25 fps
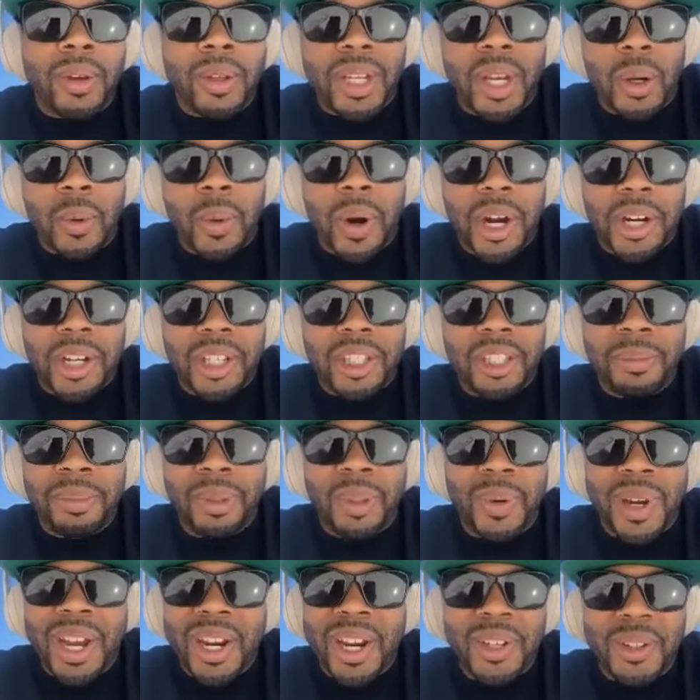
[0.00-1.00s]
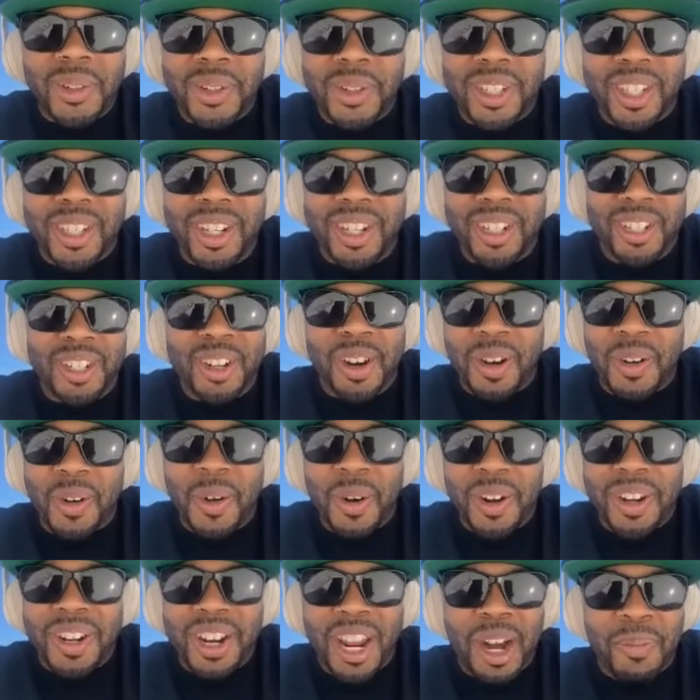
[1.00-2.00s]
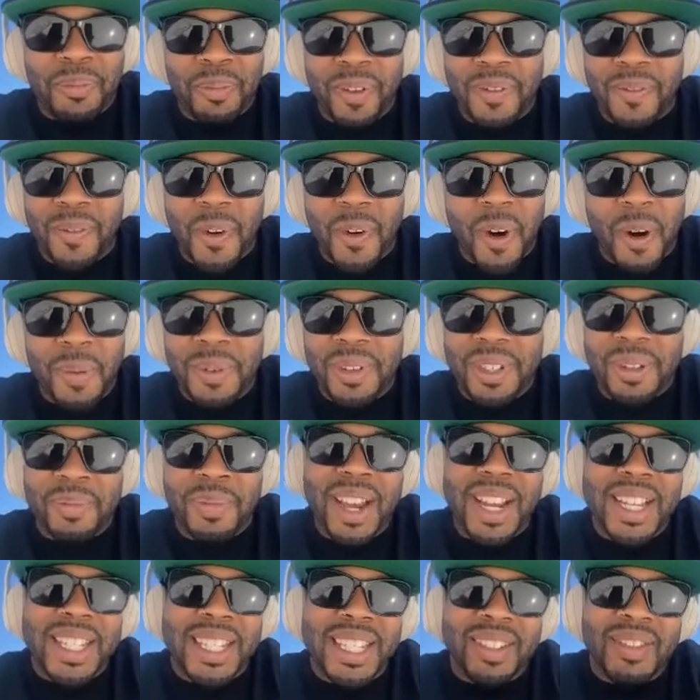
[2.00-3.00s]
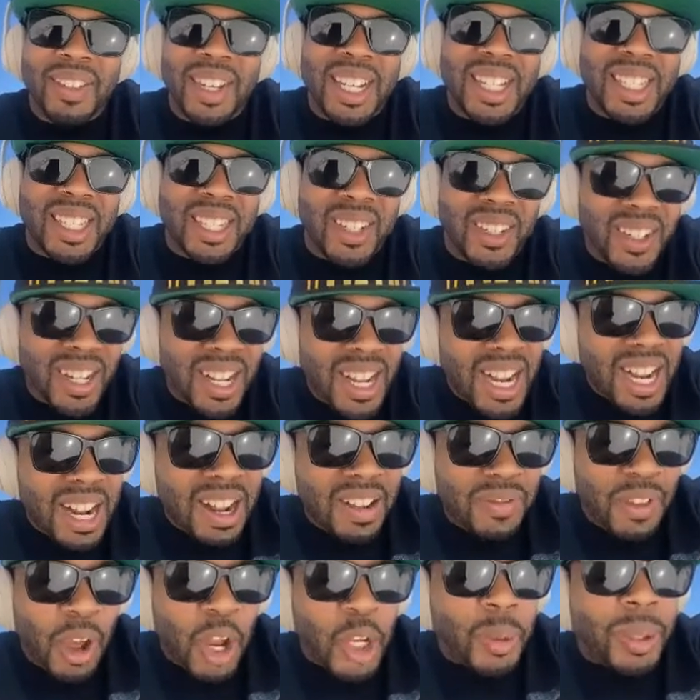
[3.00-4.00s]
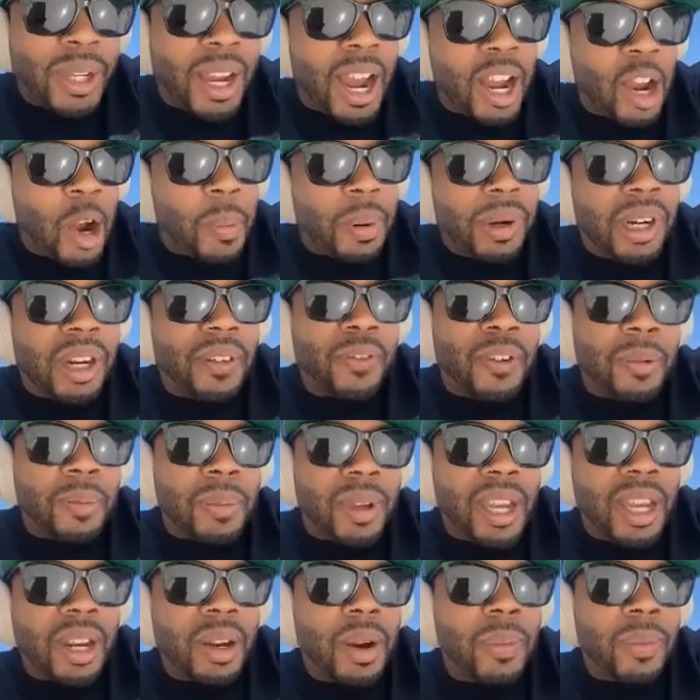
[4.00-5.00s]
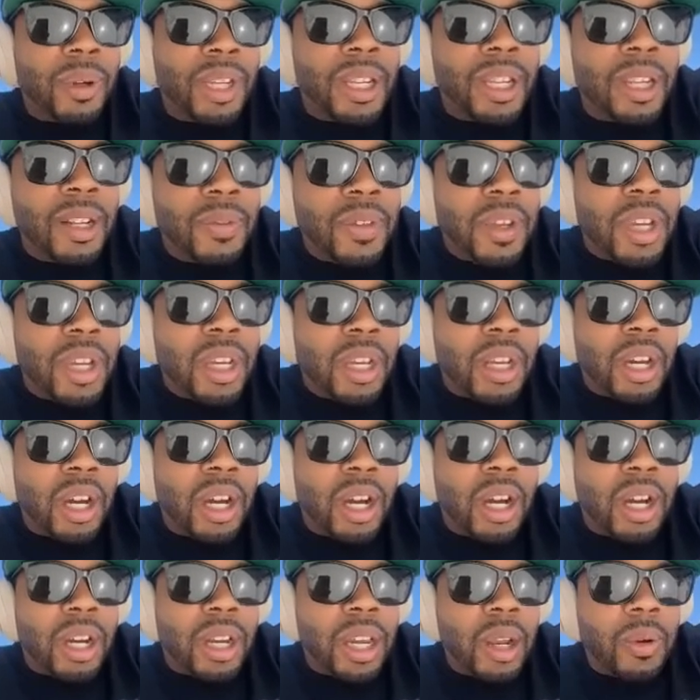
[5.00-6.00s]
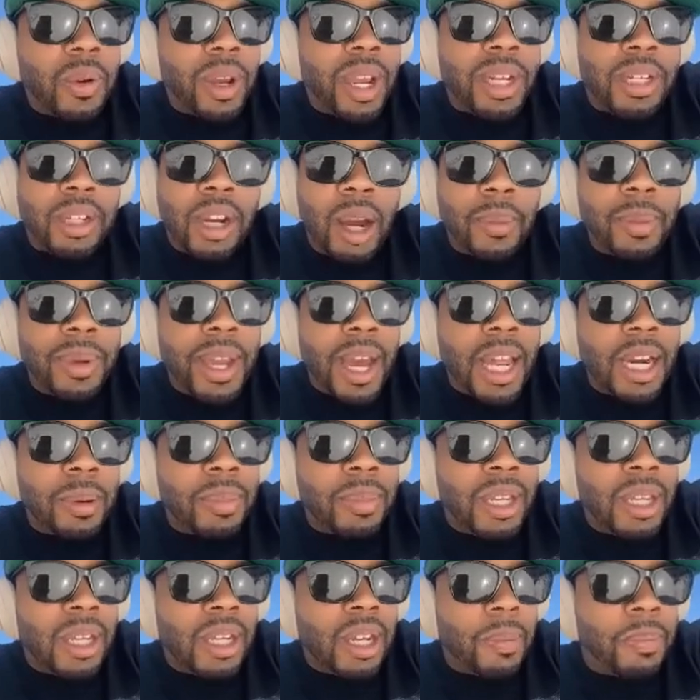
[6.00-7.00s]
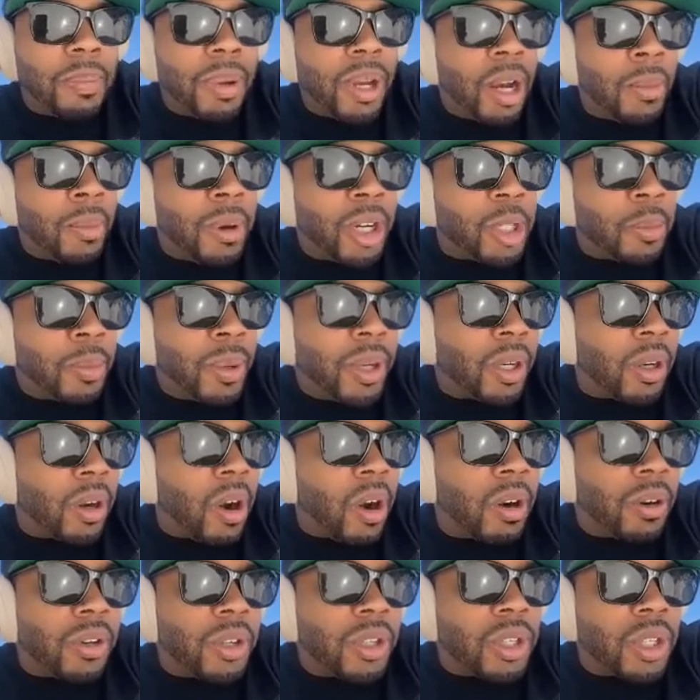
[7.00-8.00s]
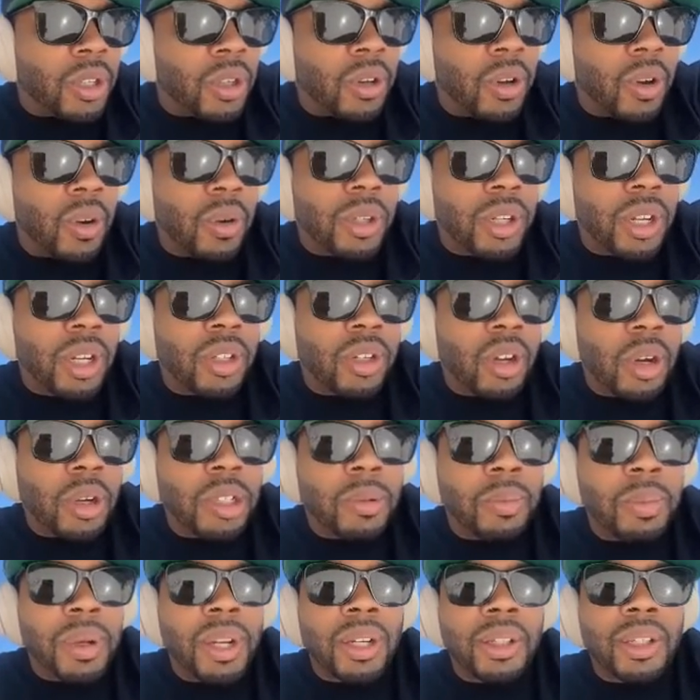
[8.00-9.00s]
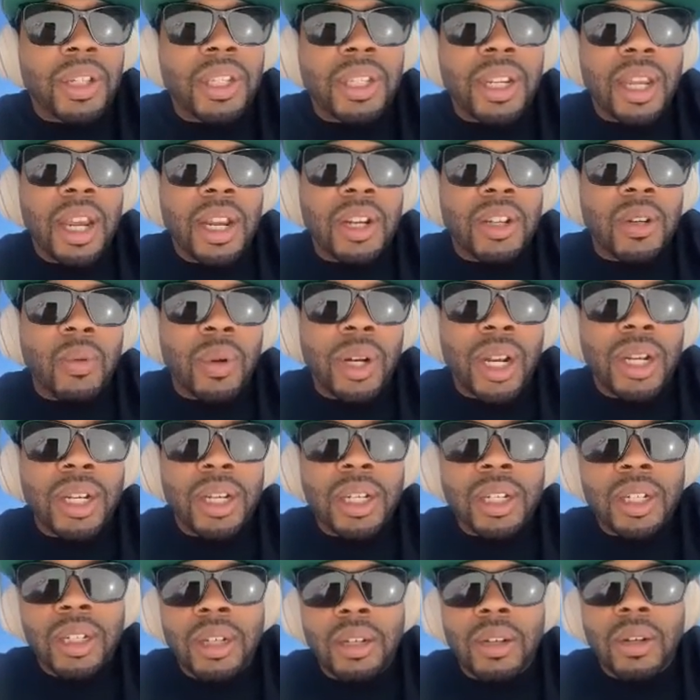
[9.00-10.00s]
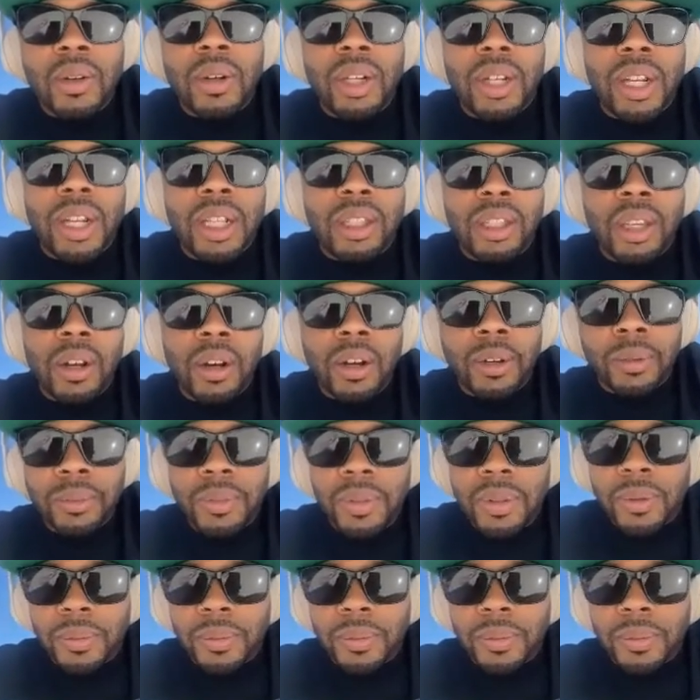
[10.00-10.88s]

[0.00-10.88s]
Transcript: It's like watching the Blue Angels, coordinate, perform was amazing. Yeah. Man. So that was really eye-opening for me. It really, it taught me how to be a much bigger artist, in terms of being on the stage and what I needed to do to get there.